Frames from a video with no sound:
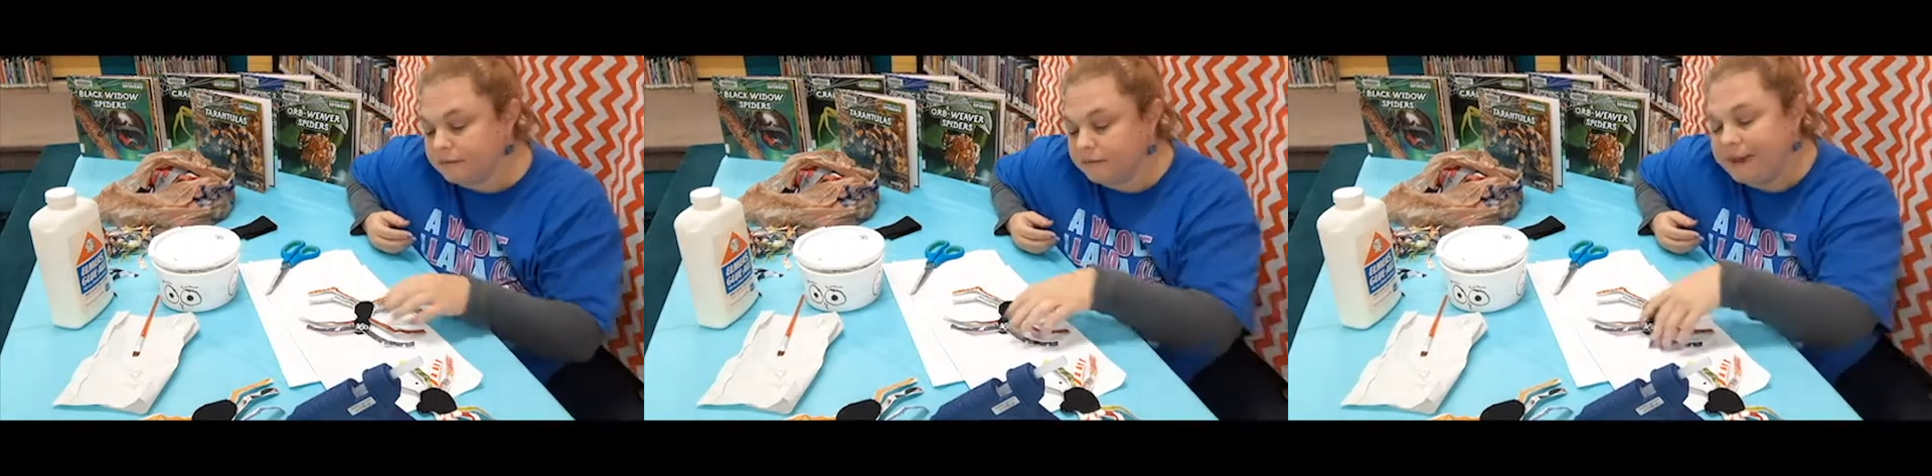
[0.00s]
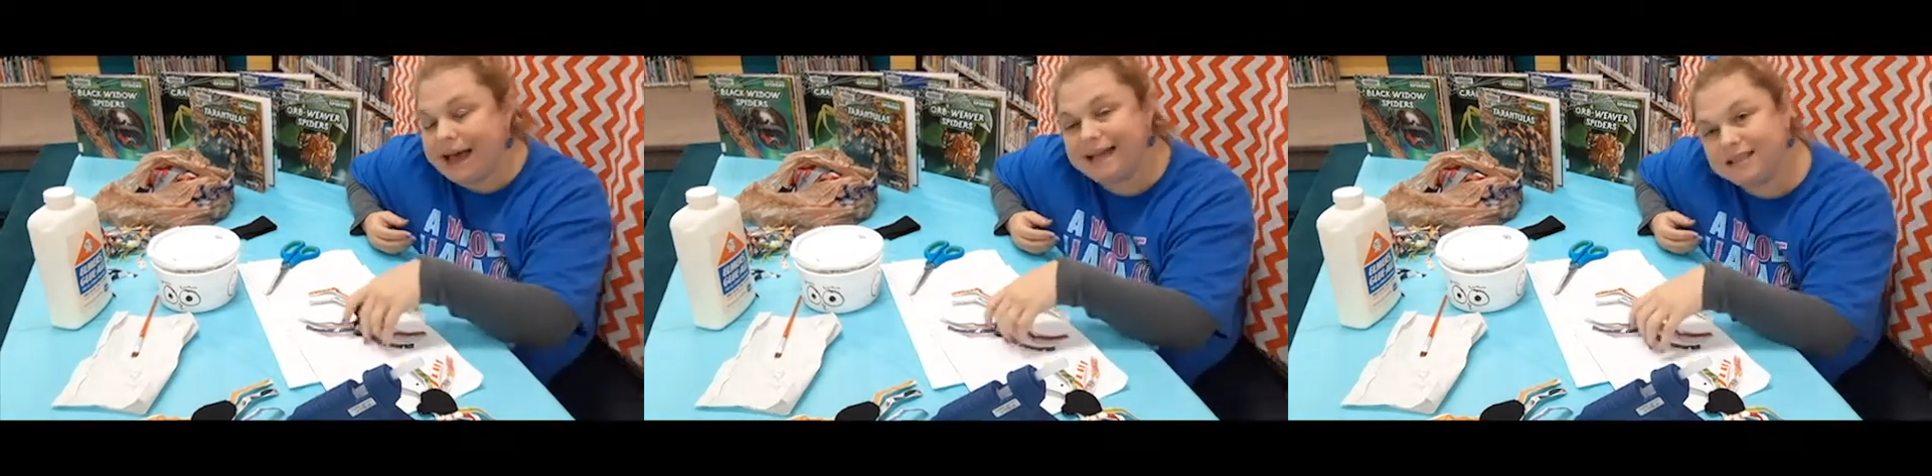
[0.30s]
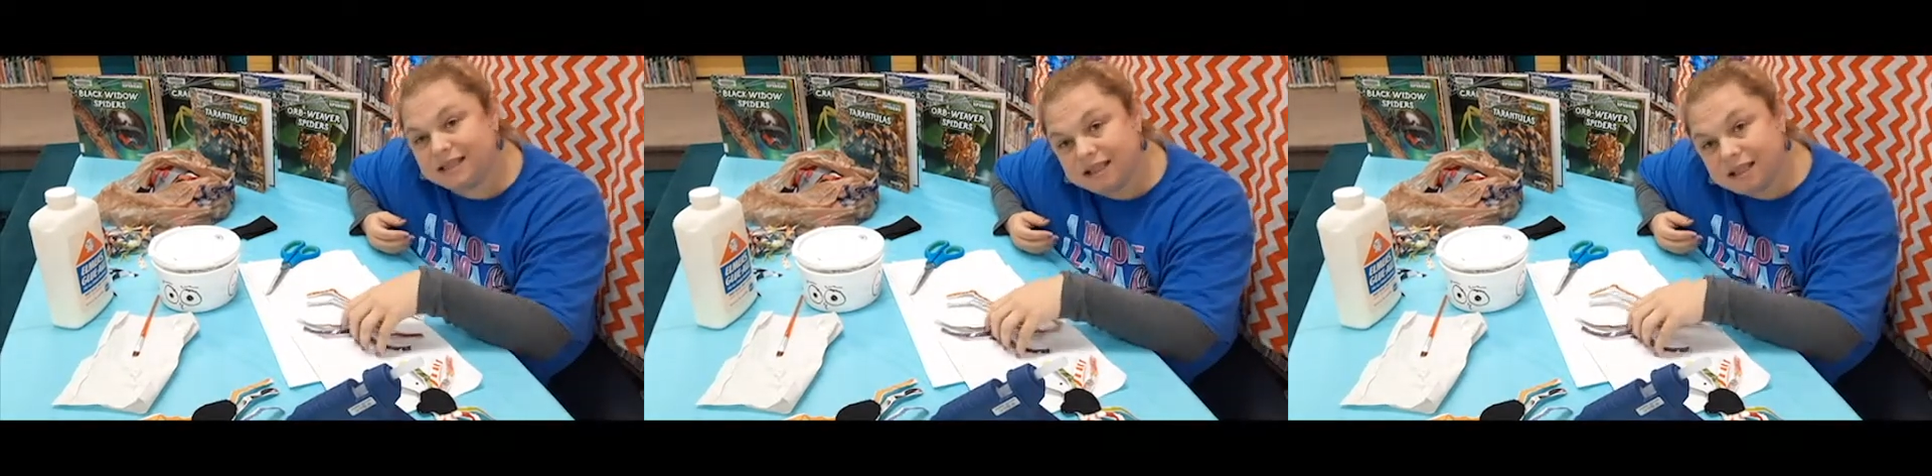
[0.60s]

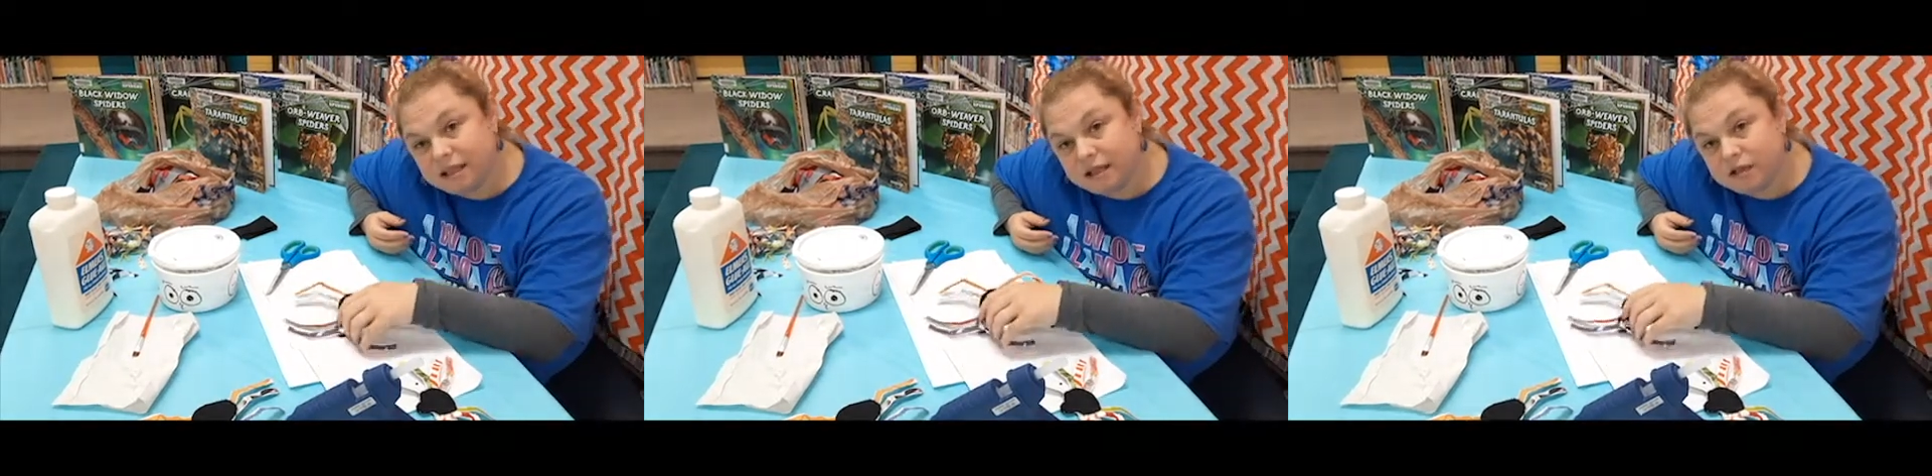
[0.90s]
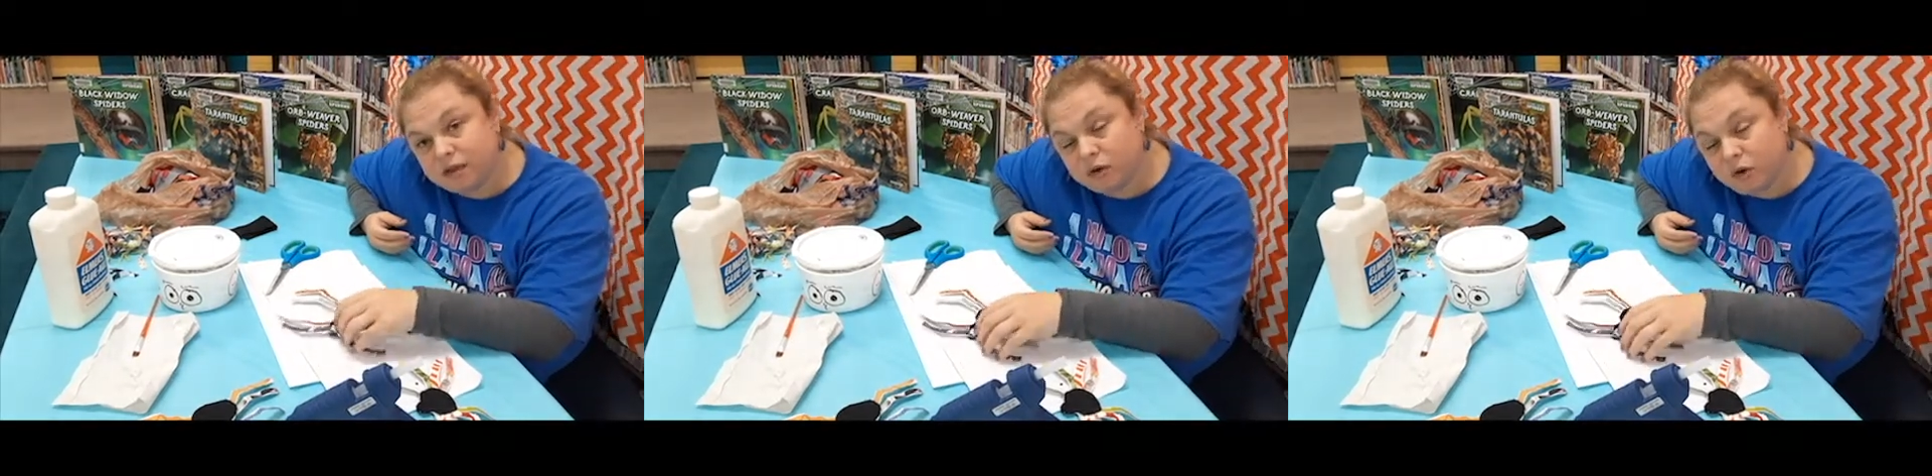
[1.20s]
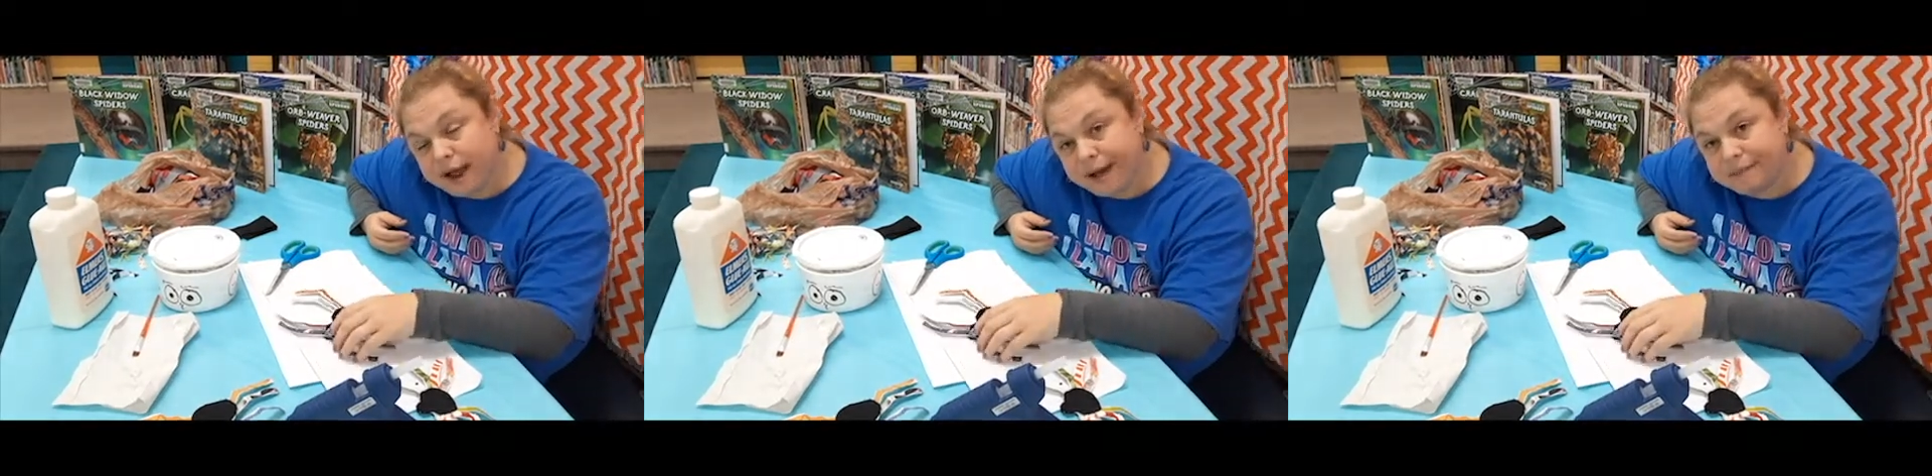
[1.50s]
mask
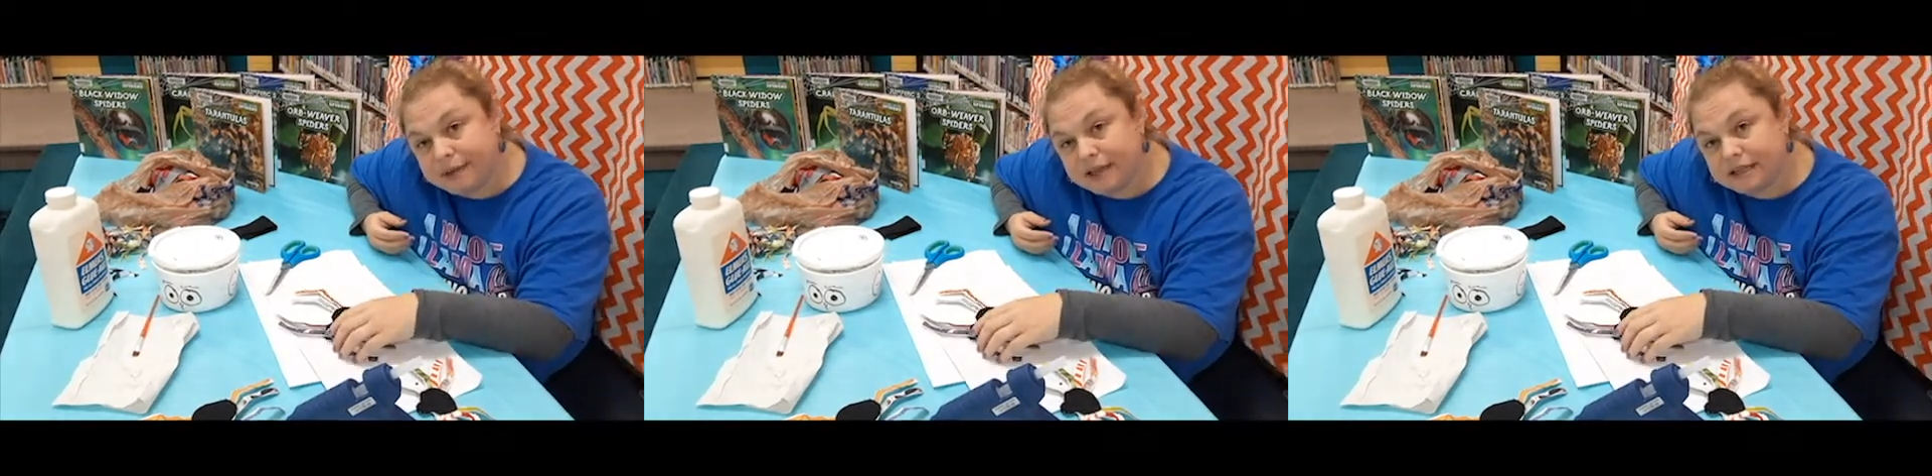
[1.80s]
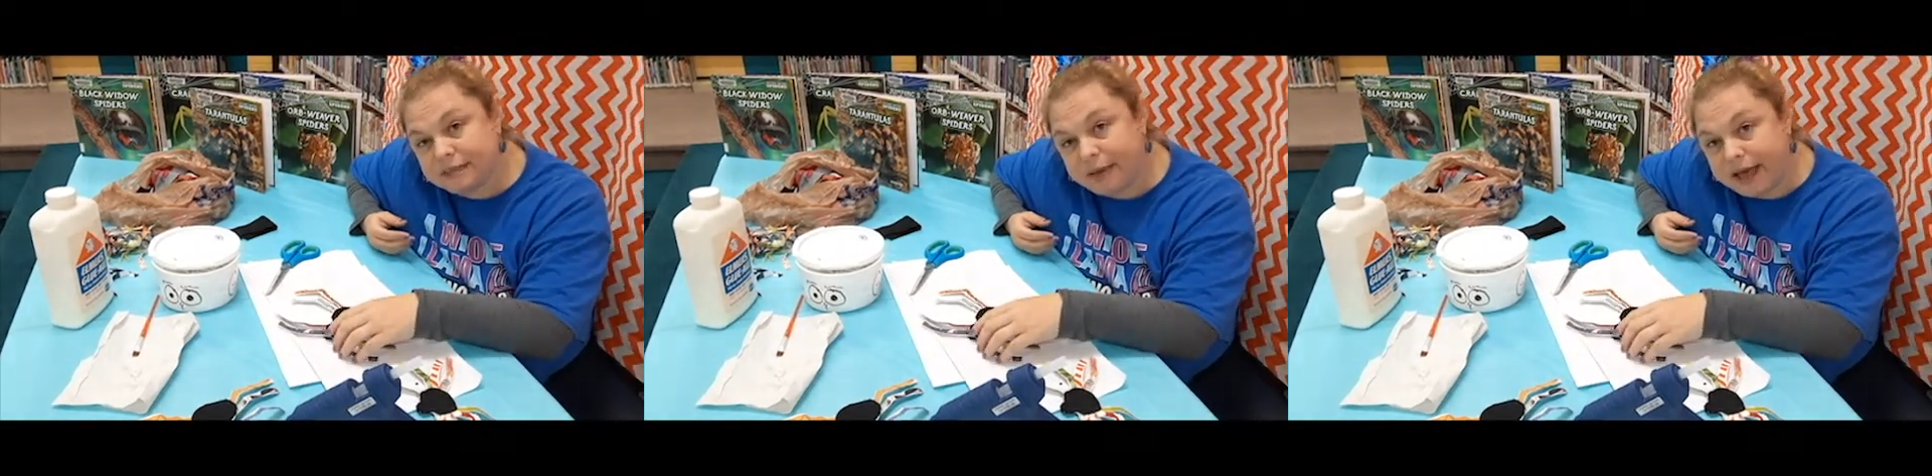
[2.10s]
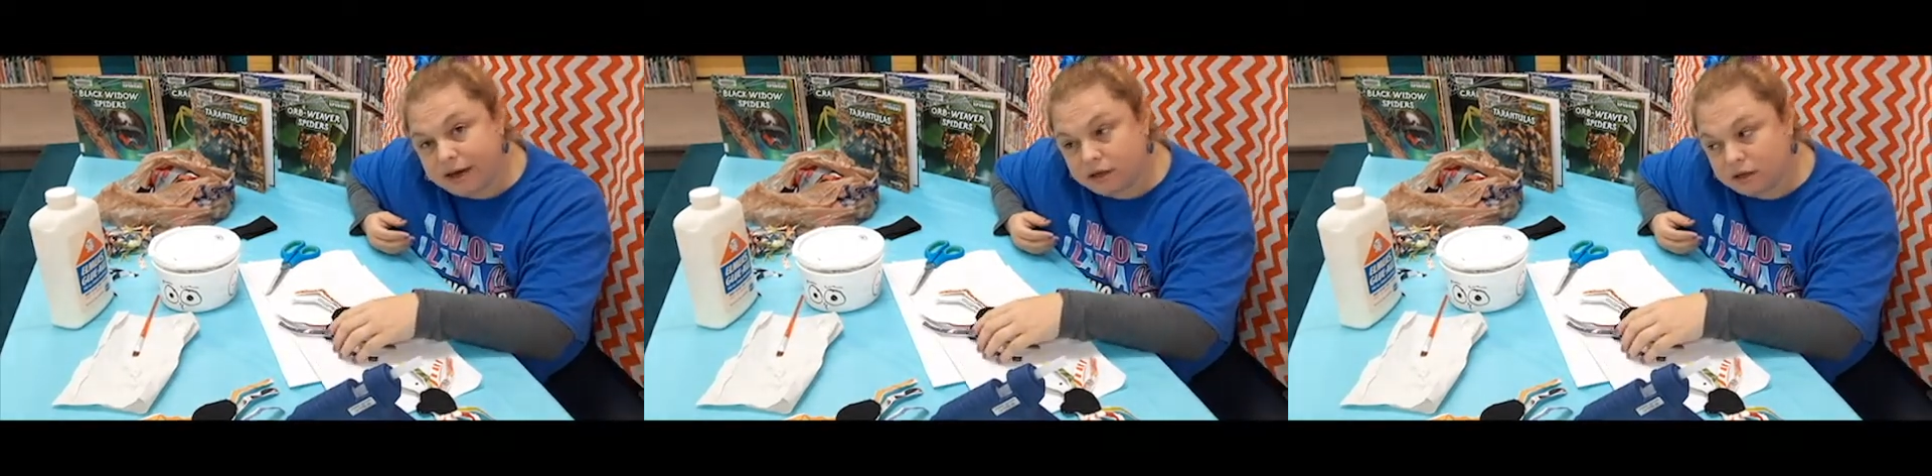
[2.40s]
scrap
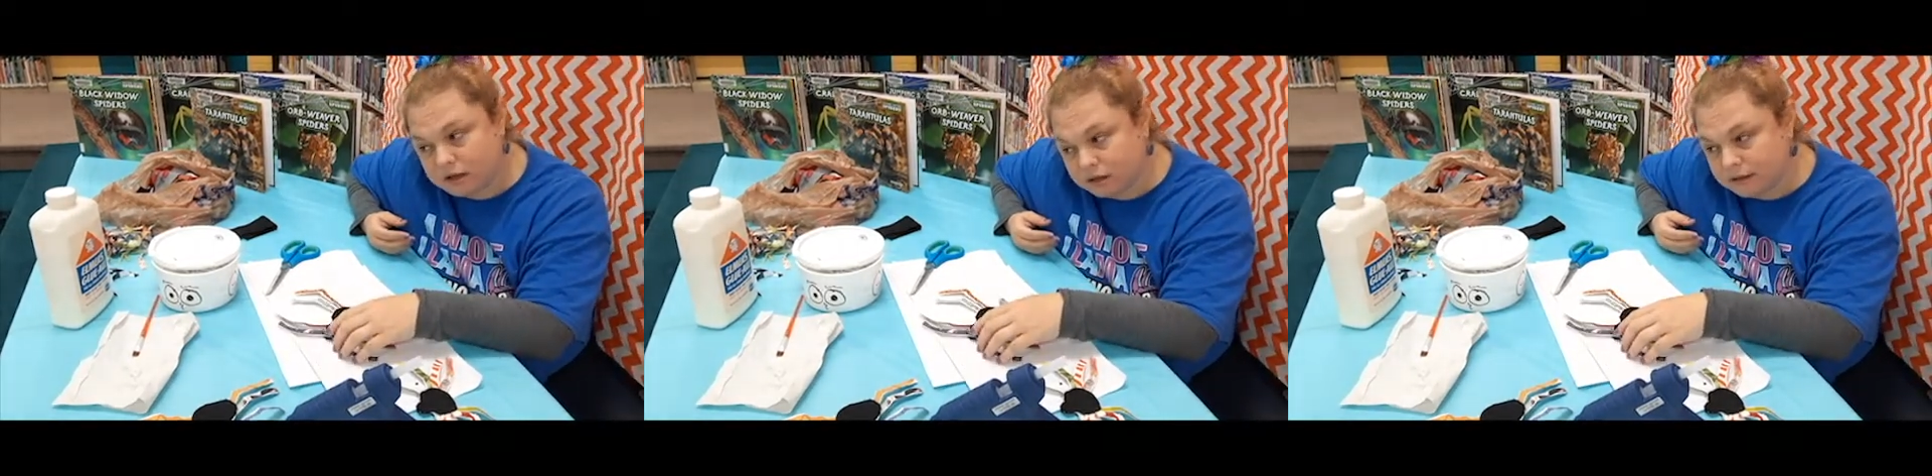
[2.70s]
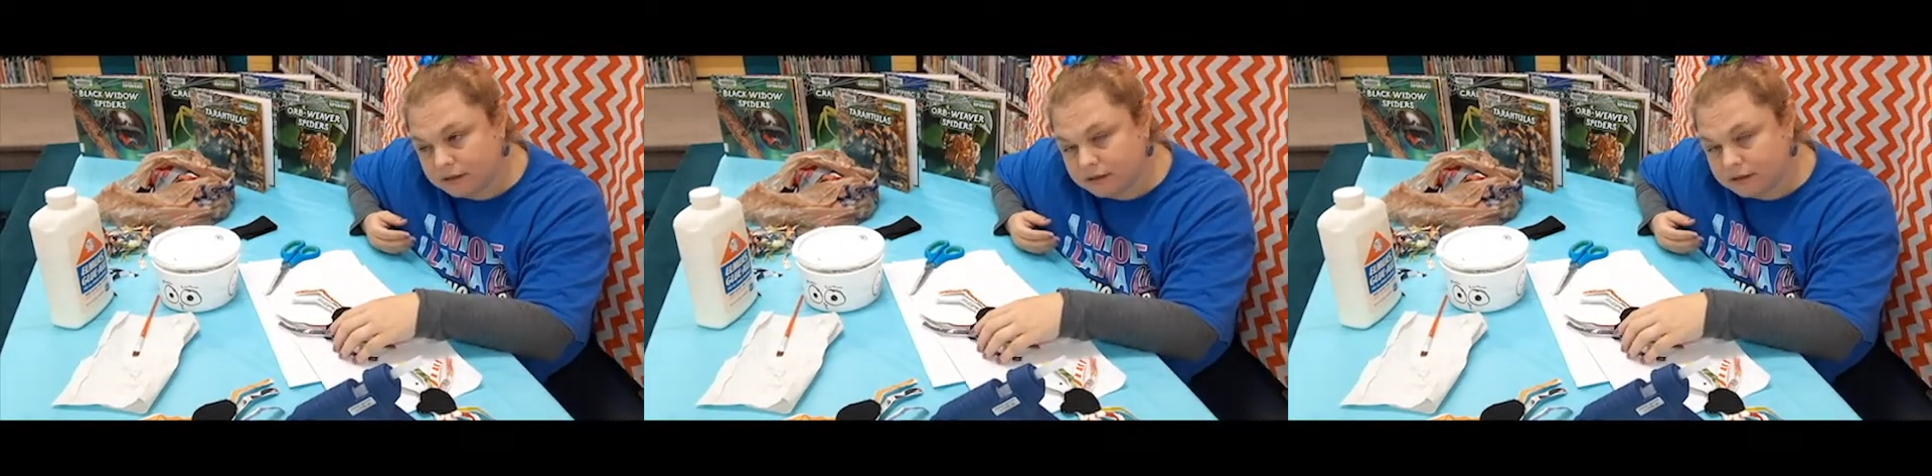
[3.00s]
spiders.